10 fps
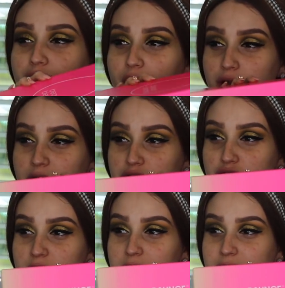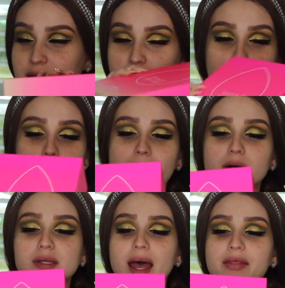foundation, it says called
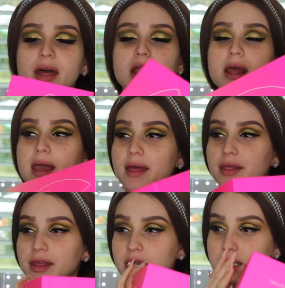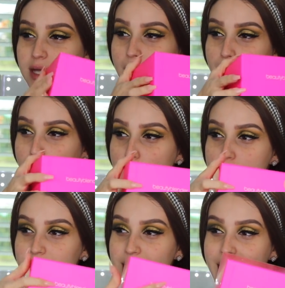Bounce, and then in the top
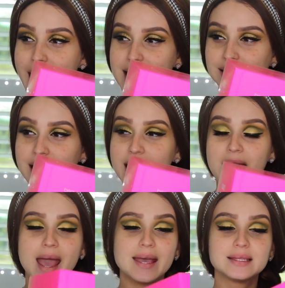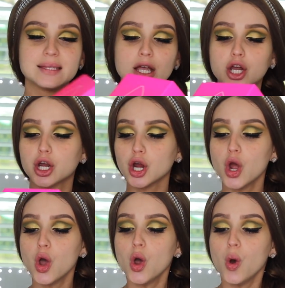part it has a
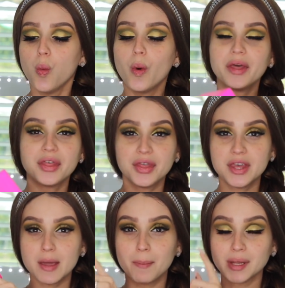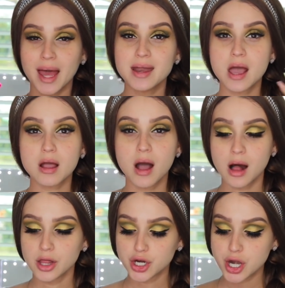sticker with the blend
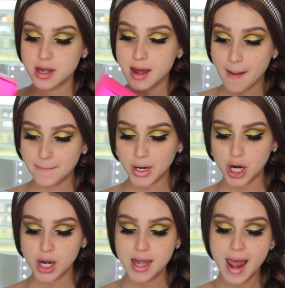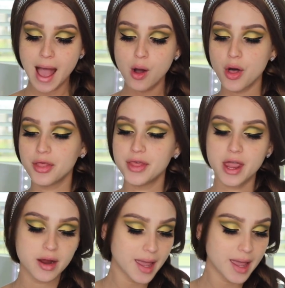color number. Now there